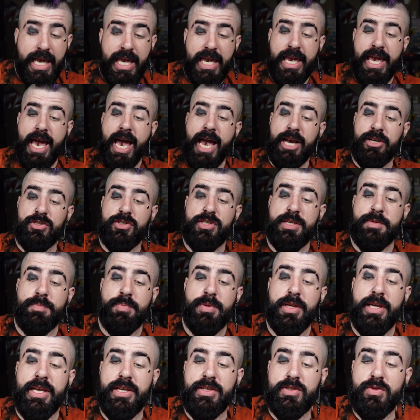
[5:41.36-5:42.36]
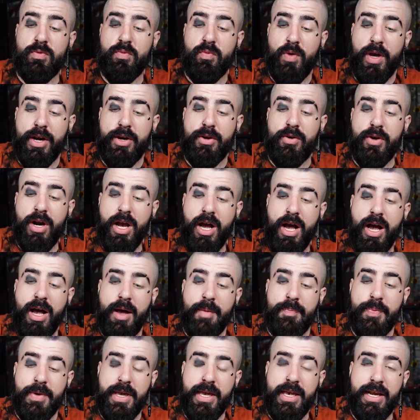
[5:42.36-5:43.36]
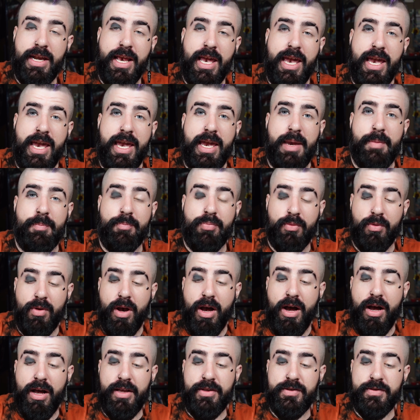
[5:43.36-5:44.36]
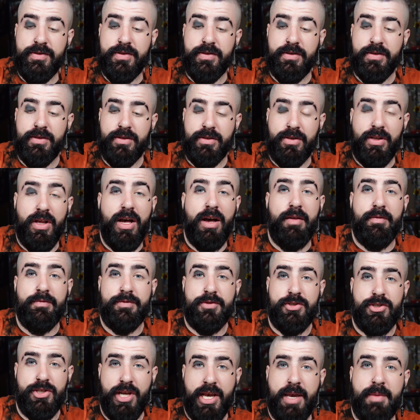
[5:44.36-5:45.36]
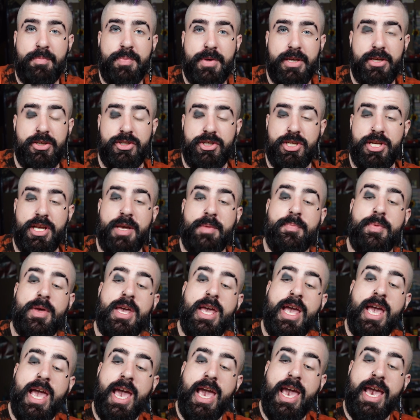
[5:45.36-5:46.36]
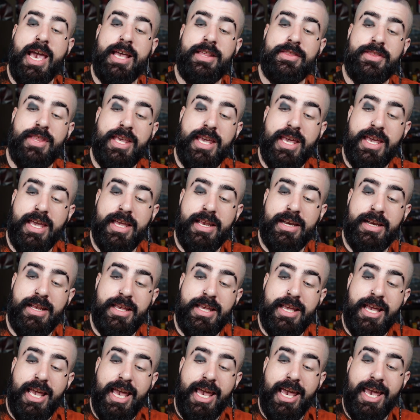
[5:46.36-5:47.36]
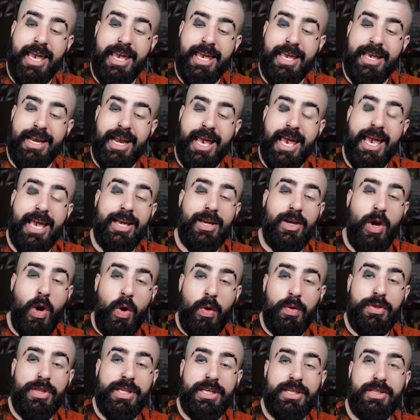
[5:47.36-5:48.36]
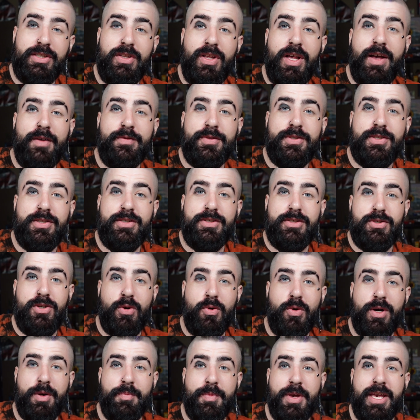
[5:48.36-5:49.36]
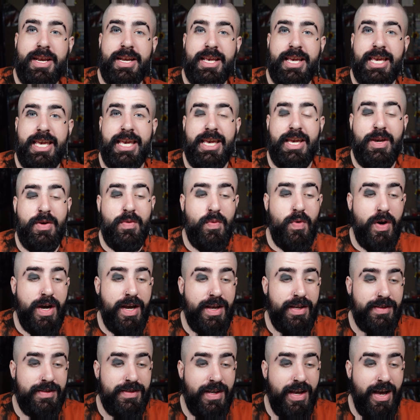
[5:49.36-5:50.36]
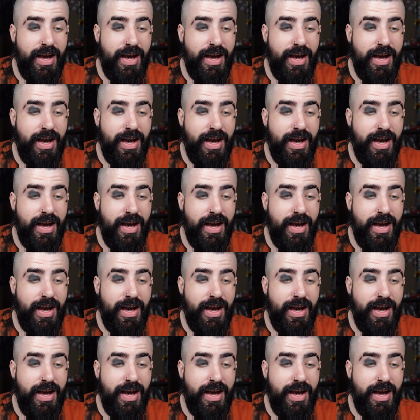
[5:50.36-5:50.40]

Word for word: He actually placed runner up in a bronze glove championship, and then in a Golden Gloves tournament, he was